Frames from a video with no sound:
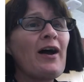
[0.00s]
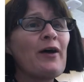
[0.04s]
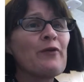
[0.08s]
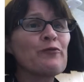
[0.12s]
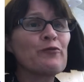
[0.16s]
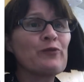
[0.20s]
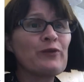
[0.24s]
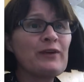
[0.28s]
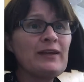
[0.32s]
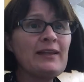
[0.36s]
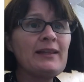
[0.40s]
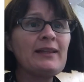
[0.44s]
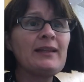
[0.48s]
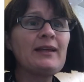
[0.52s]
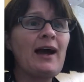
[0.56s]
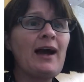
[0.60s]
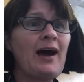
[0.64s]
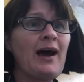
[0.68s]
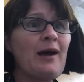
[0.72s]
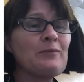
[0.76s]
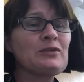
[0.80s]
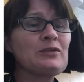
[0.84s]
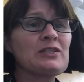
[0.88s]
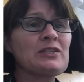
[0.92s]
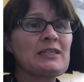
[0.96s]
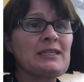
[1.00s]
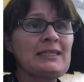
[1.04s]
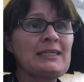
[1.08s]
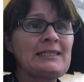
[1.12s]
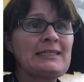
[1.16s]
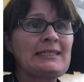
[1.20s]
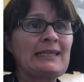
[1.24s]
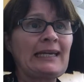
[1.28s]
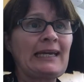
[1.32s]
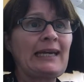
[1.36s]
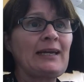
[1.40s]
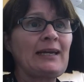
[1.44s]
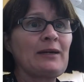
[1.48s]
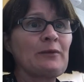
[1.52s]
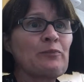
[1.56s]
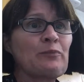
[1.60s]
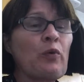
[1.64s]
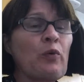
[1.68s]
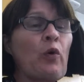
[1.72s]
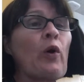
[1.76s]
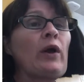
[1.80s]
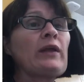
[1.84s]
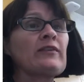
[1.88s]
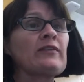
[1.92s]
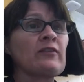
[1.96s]
Really, I'm just going to take
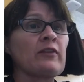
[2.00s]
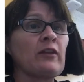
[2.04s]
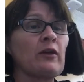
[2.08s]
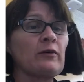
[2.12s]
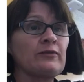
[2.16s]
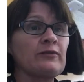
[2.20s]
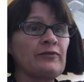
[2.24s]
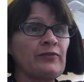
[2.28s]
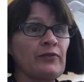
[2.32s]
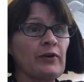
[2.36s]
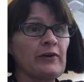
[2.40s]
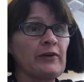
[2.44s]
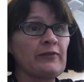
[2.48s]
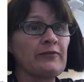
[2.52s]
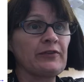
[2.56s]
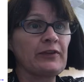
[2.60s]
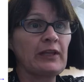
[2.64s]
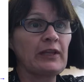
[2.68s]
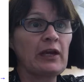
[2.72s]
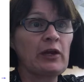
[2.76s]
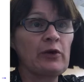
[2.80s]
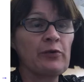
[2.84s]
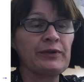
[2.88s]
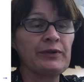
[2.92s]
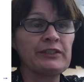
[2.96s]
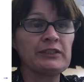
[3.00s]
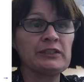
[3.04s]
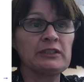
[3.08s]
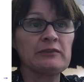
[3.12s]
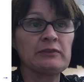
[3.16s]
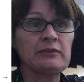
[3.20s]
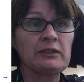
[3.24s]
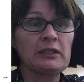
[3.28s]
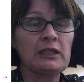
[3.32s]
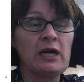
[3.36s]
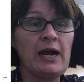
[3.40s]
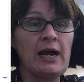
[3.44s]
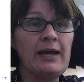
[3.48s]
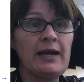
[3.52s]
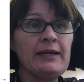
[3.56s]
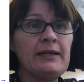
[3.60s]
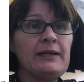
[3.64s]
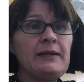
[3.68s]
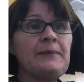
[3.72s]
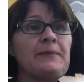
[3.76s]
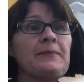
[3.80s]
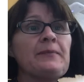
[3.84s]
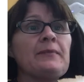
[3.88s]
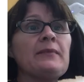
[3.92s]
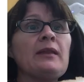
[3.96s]
point slope form for the equation of a line